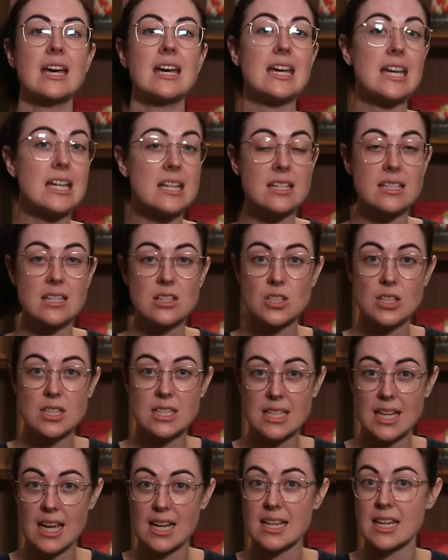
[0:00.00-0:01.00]
In addition
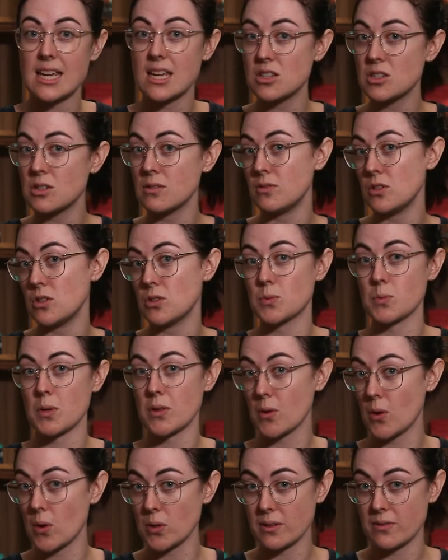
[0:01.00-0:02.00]
to getting interviews with
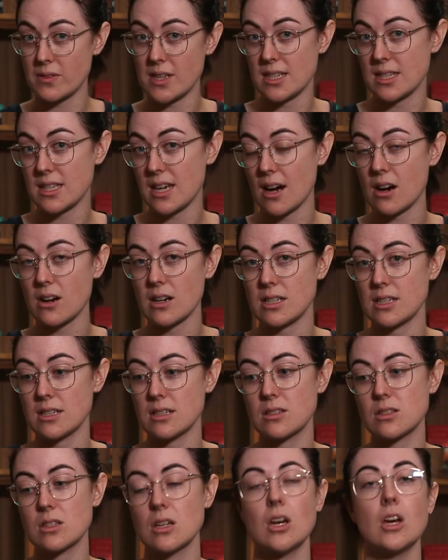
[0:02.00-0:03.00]
all of these
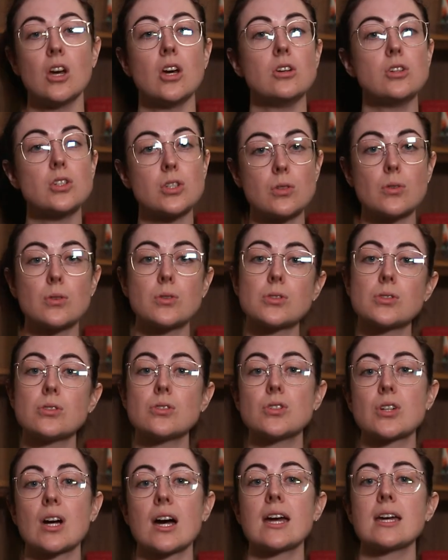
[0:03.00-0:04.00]
characters, you should also
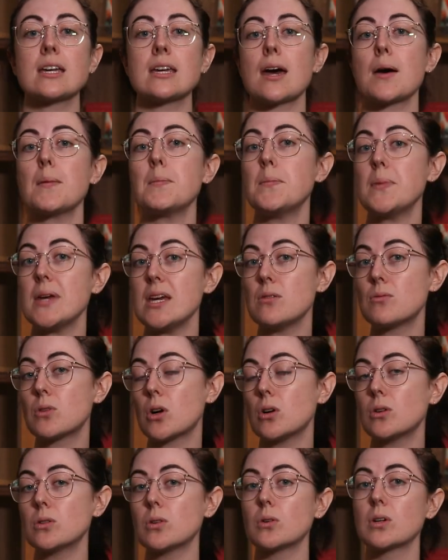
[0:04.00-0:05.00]
try and get
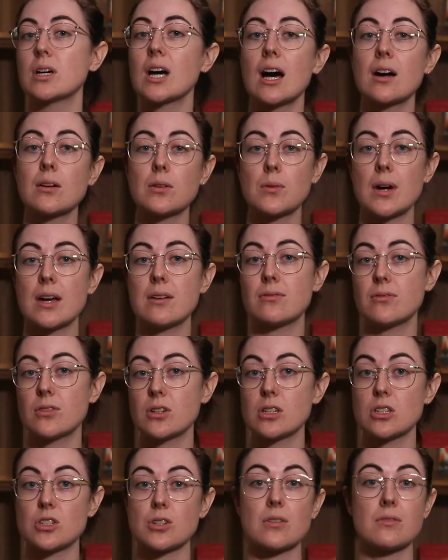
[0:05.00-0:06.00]
B-roll or cutaway
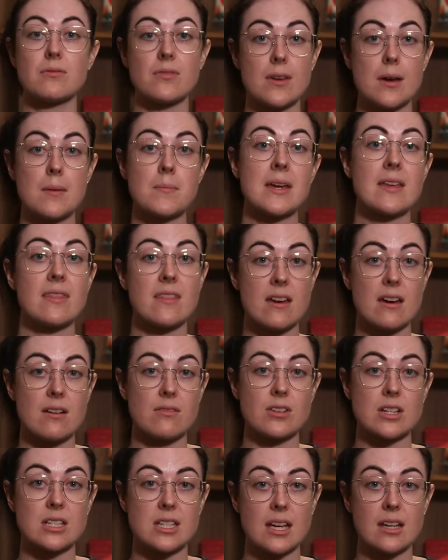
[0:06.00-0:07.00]
footage of them in their
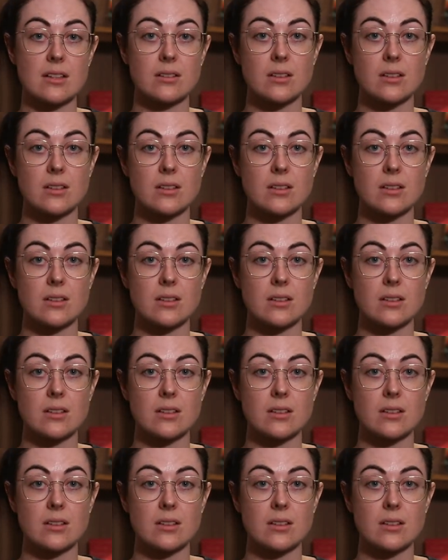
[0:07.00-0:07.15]
everyday